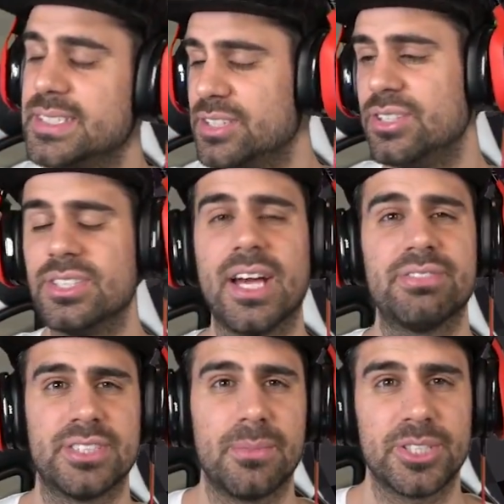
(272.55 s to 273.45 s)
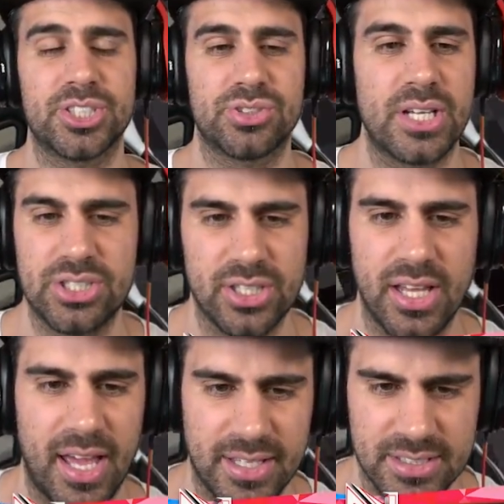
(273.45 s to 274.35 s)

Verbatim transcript: you need to have somewhere to stretch your legs.